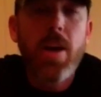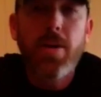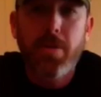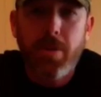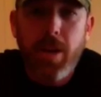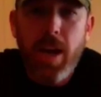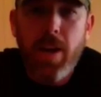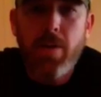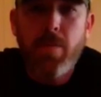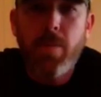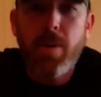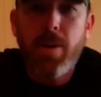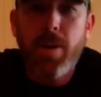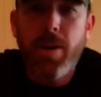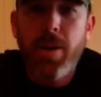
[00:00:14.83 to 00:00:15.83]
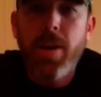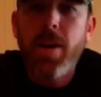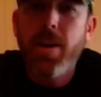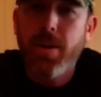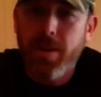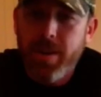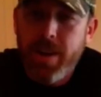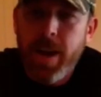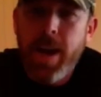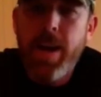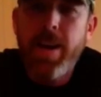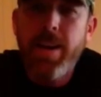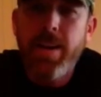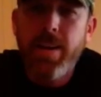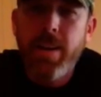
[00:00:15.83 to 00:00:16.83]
So guess what? Today,